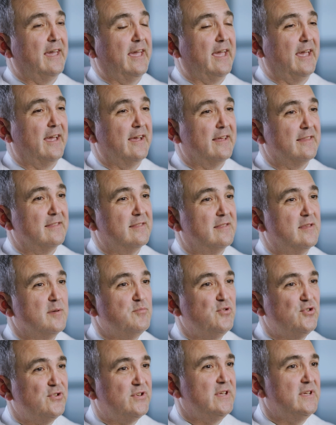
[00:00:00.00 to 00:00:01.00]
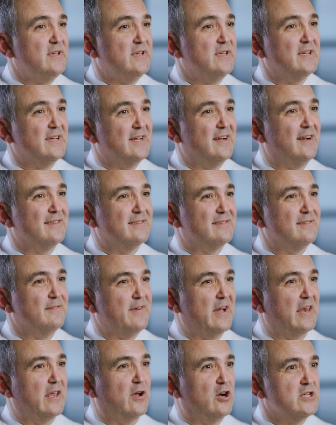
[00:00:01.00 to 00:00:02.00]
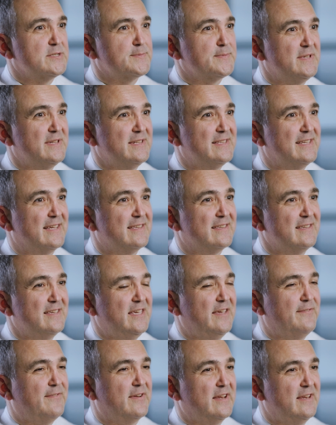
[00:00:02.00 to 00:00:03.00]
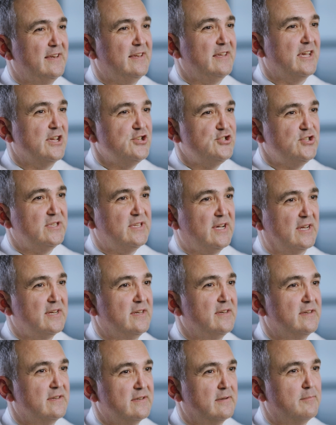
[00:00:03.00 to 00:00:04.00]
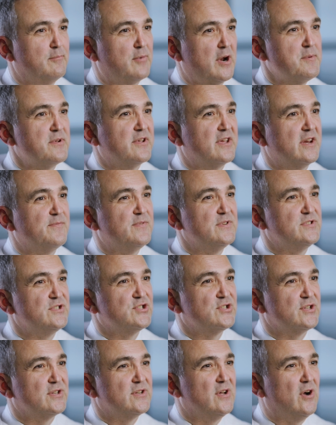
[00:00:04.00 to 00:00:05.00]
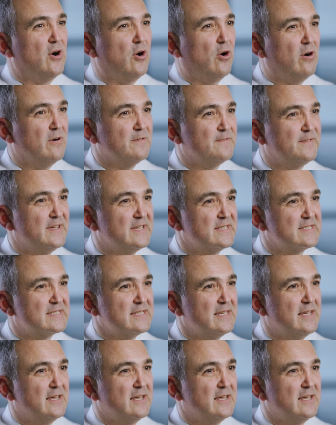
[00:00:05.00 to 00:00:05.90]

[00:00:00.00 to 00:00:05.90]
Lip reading: And the beauty at the Valley Hospital that even an EKG done in primary care physician office,